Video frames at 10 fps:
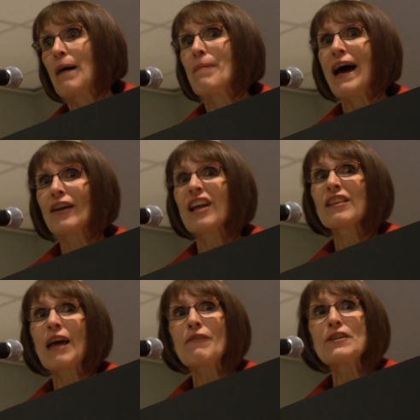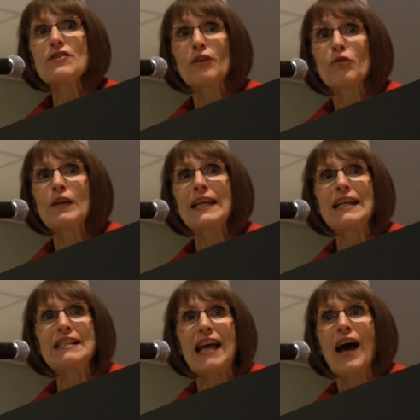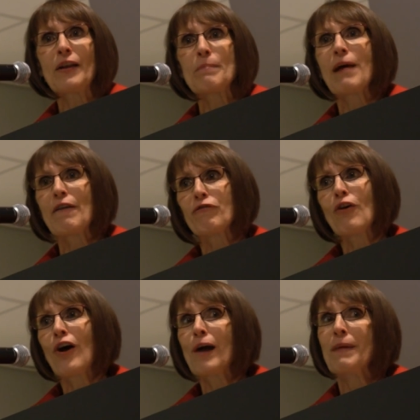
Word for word: about 11 degrees out at my farm,